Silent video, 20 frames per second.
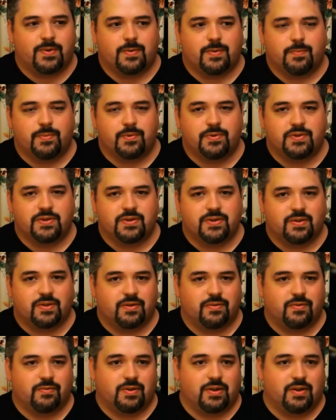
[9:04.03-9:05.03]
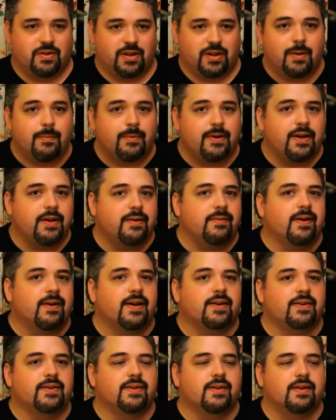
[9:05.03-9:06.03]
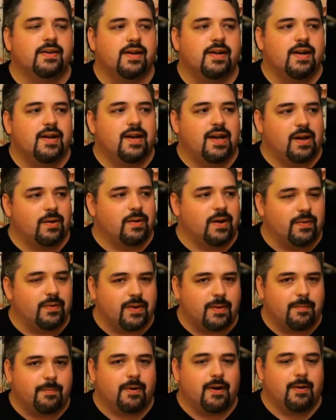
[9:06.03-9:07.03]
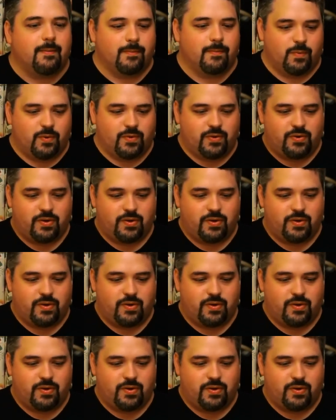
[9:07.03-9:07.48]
the Moose Lemonade Radler. I don't have that problem with